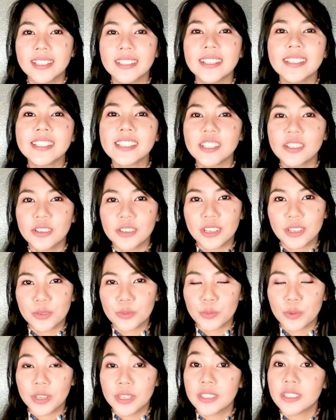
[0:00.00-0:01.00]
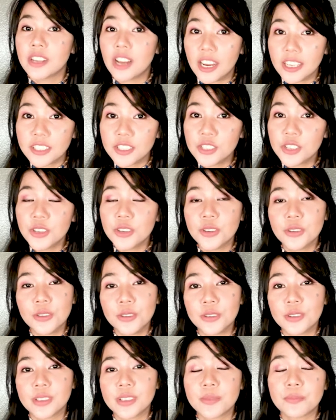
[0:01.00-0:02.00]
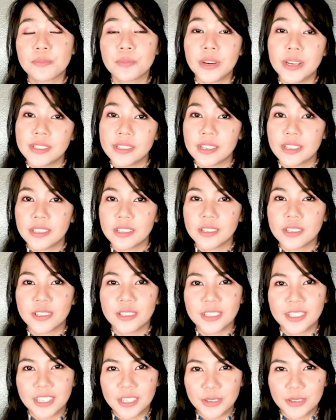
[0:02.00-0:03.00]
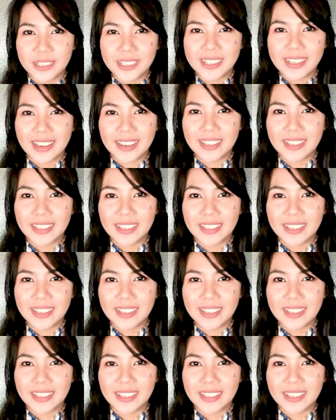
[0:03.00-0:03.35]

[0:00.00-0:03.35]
Let's look at when not to use the present continuous